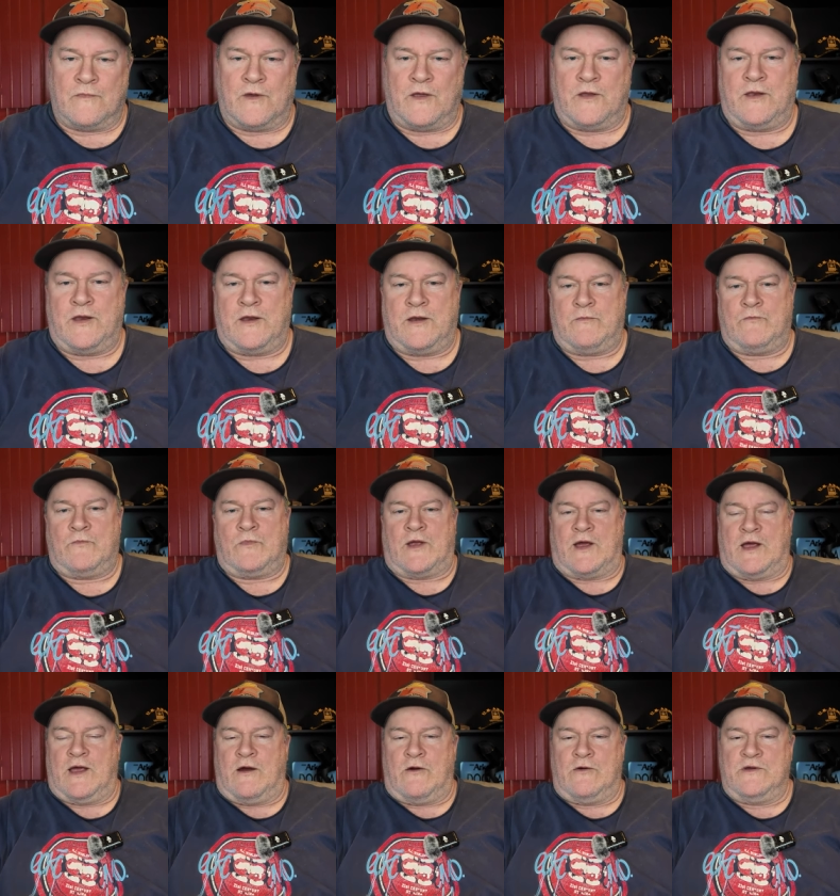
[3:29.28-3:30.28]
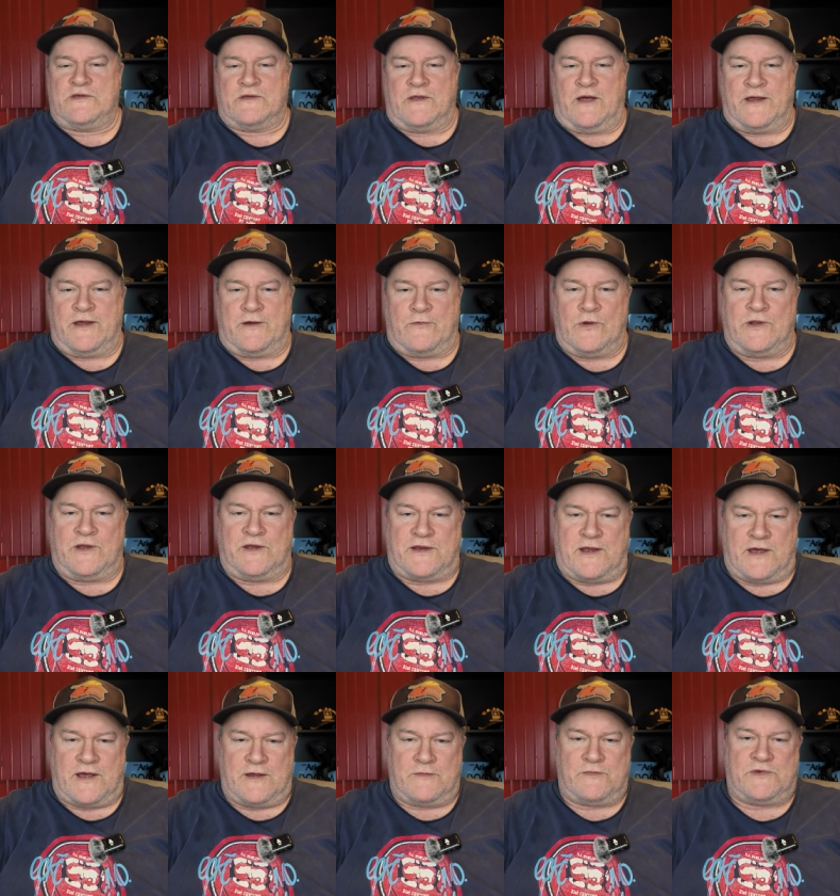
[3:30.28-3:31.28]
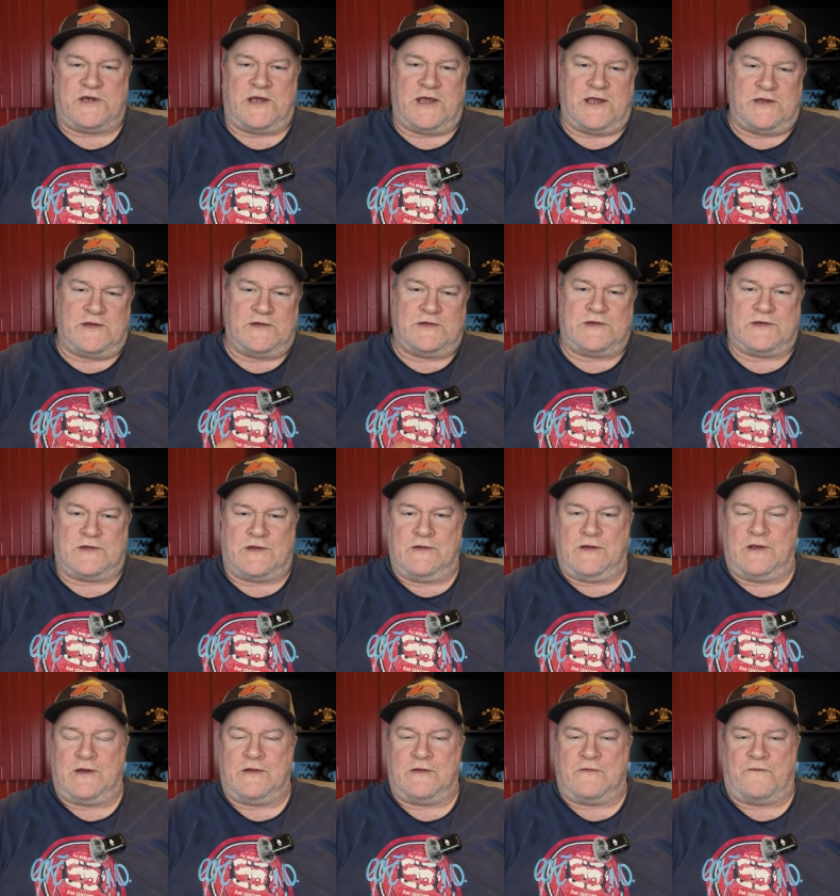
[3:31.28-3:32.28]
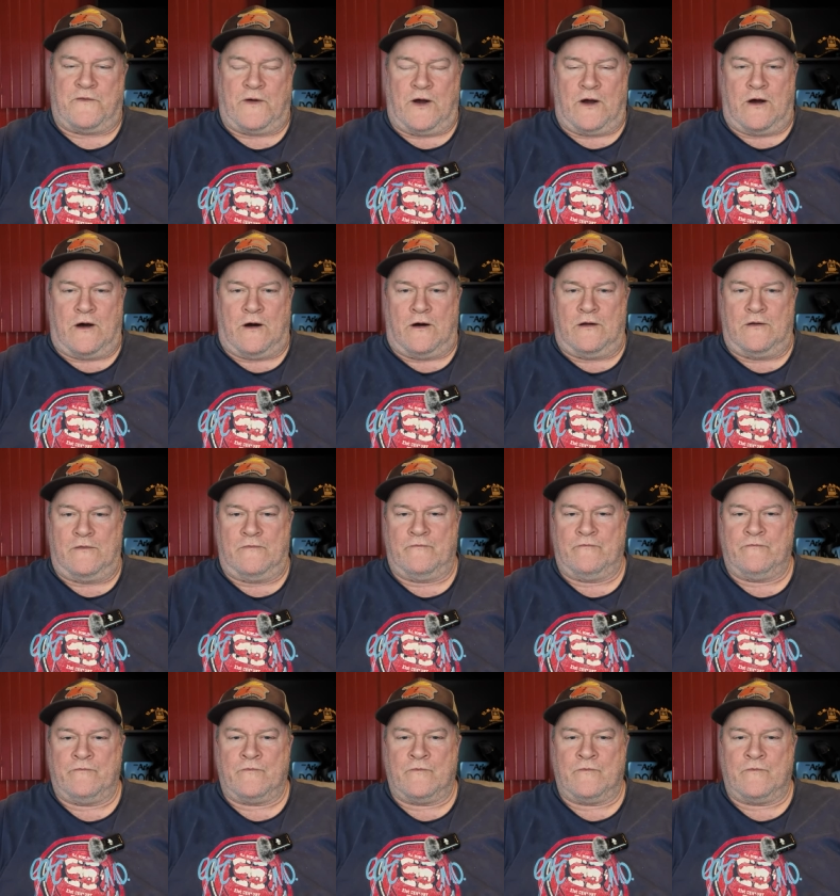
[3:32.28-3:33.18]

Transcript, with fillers: And then I always like when the time changes in the fall,